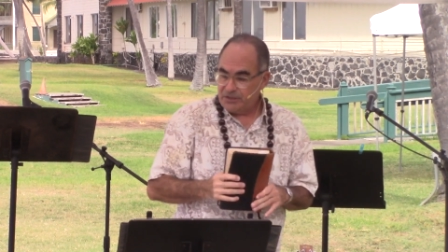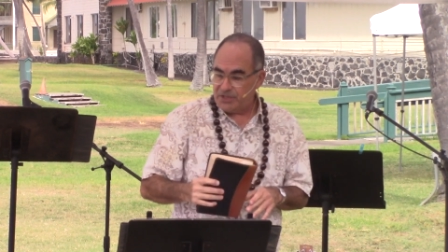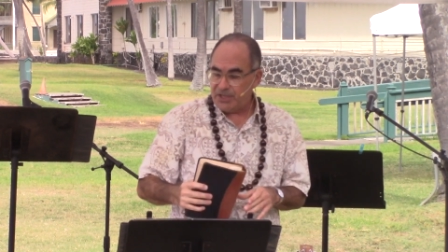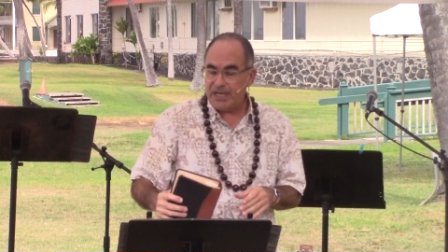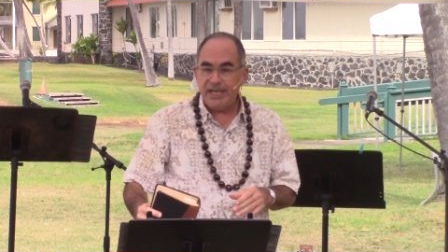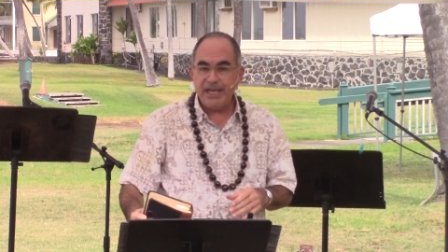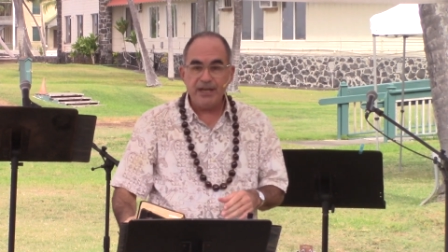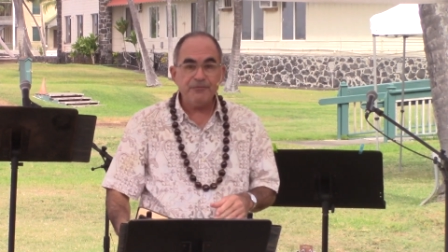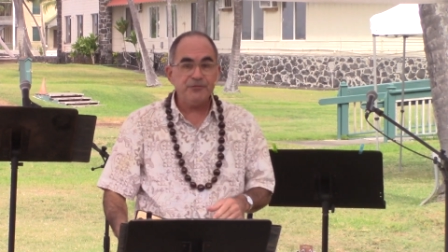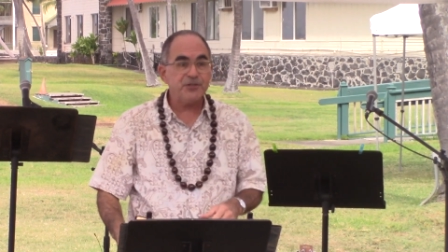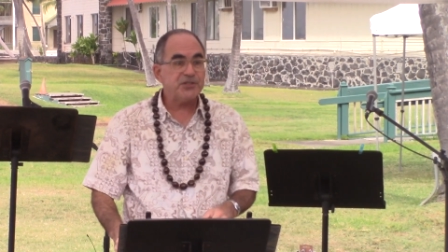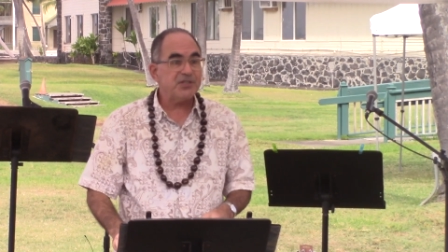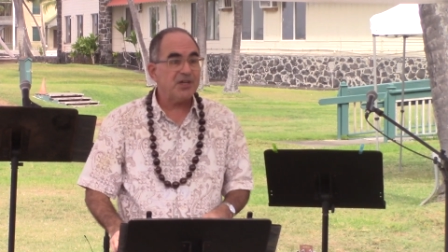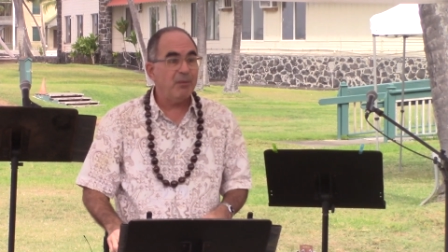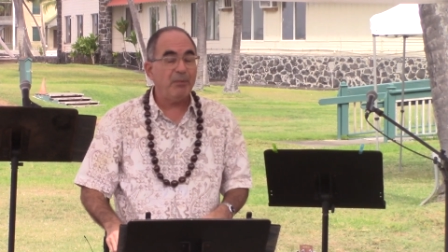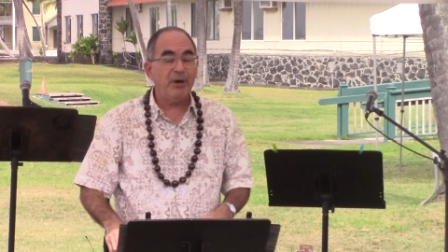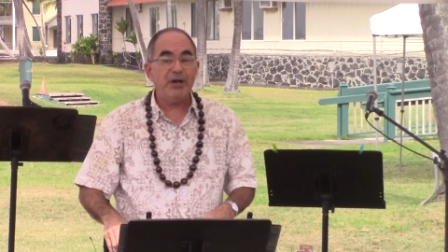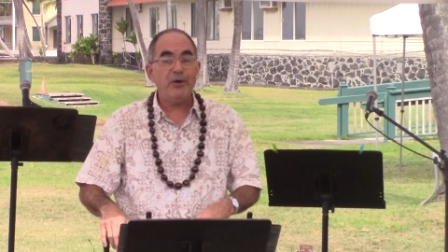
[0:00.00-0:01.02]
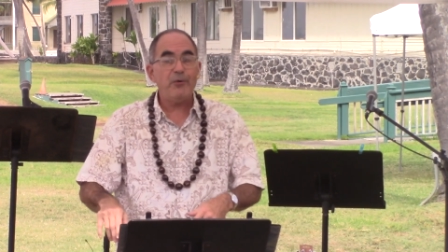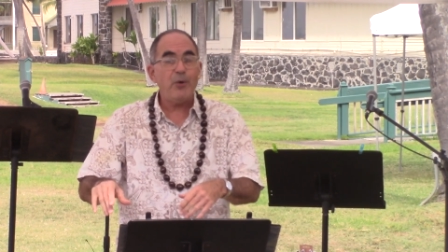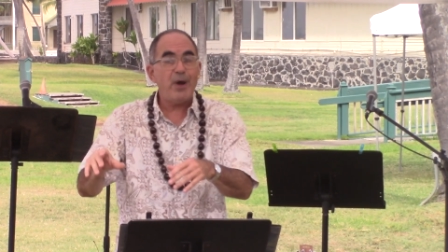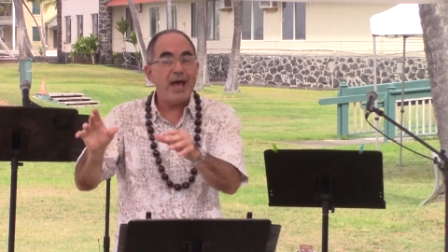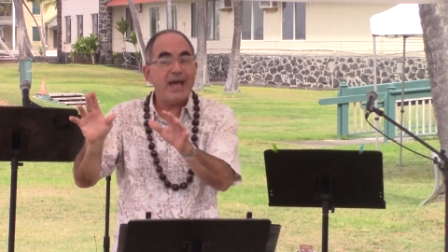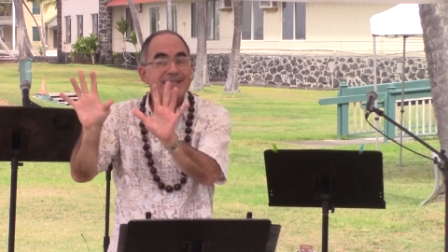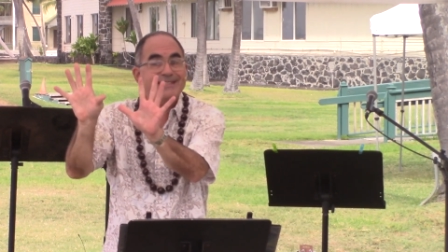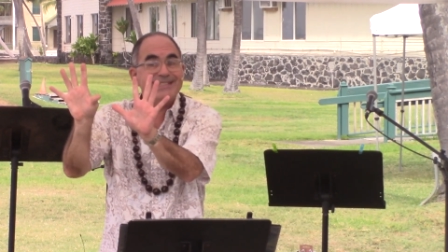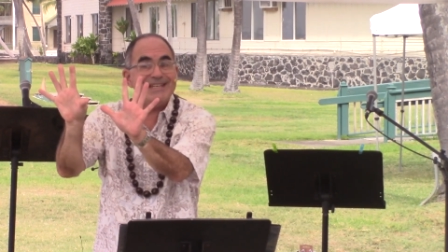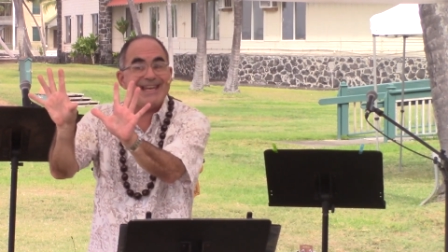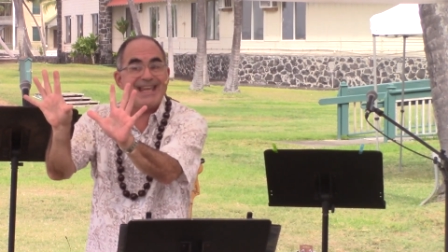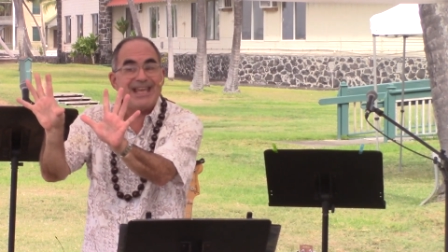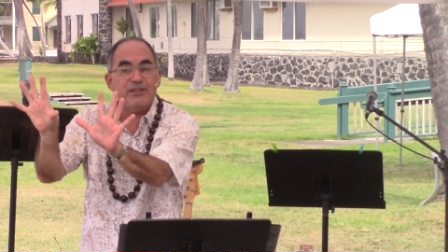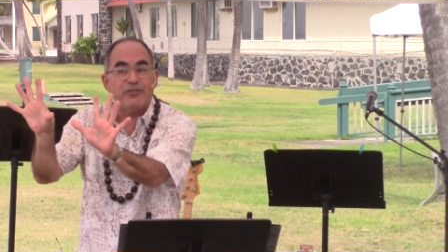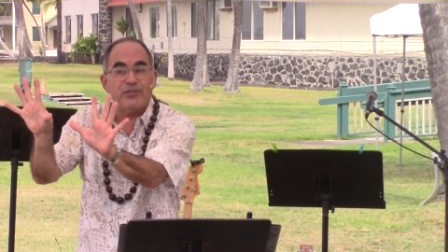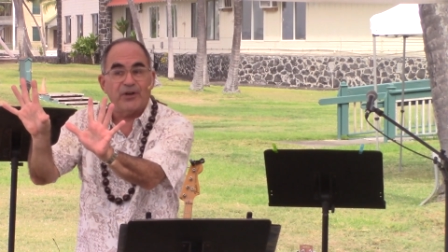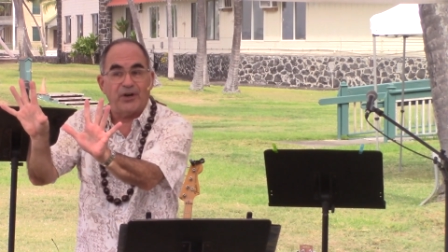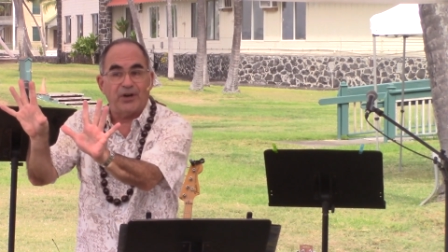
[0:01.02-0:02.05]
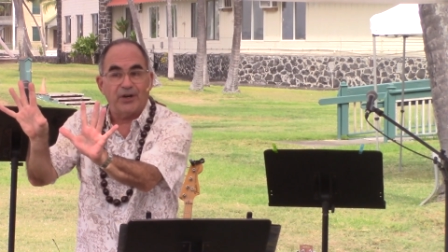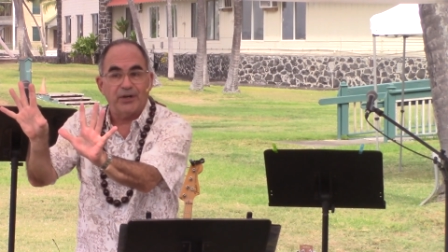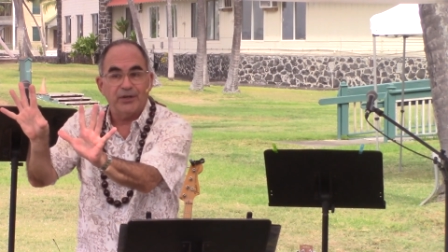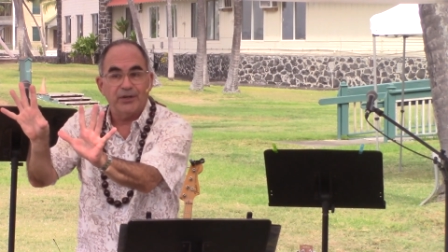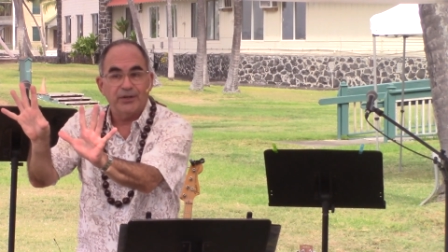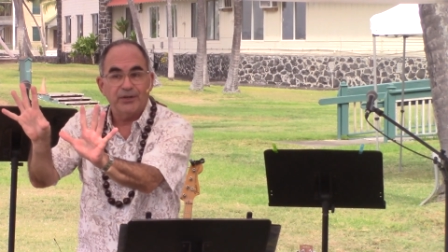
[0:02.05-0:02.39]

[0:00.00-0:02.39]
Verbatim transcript: to give to someone who has neither.